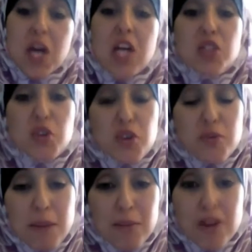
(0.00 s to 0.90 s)
So you
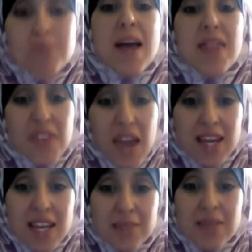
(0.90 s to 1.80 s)
remember Him and
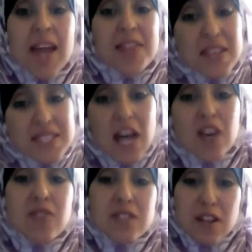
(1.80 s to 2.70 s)
thank Him, and that's out
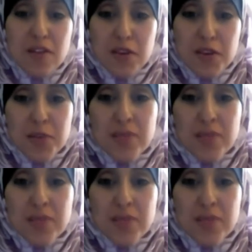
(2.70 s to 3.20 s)
of His love for you.